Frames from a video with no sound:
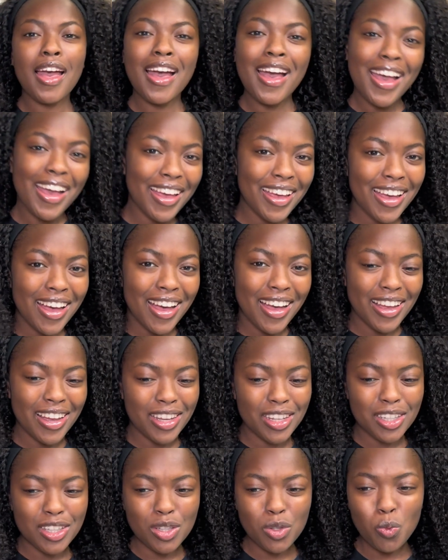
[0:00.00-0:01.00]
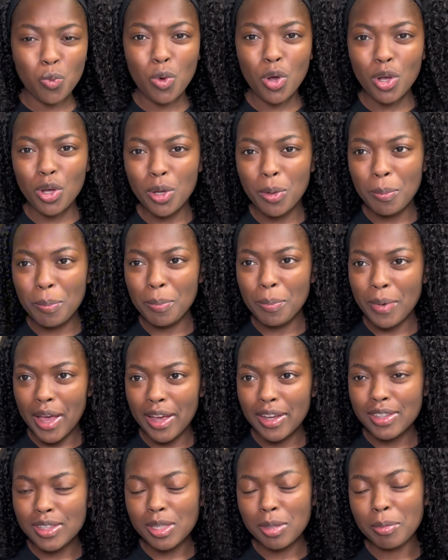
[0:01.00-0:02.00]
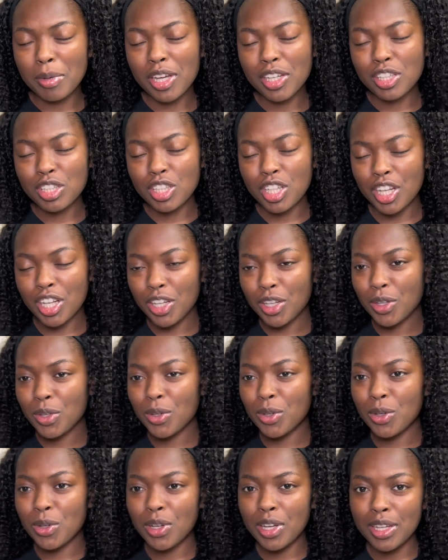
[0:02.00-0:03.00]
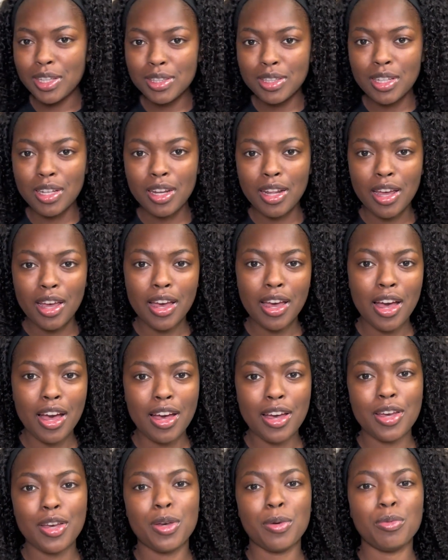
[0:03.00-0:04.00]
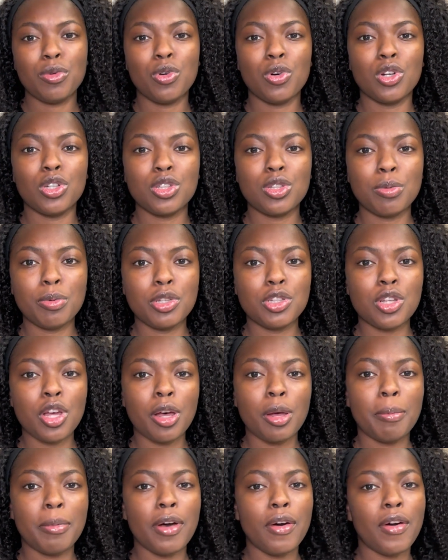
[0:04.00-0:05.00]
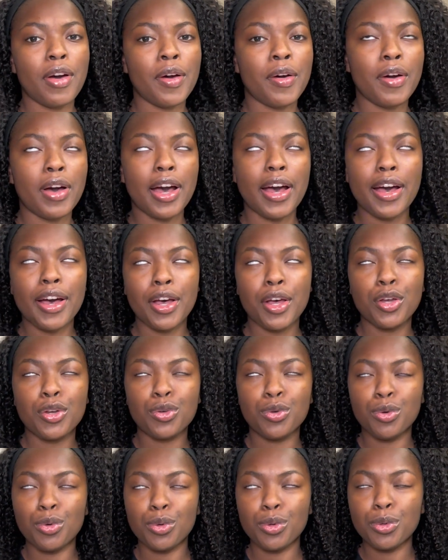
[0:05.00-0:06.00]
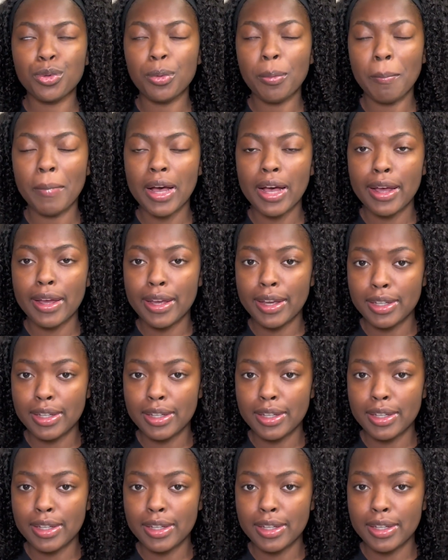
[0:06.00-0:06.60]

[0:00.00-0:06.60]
Hey guys, welcome back to my channel, and today I am going to be talking about how I grew my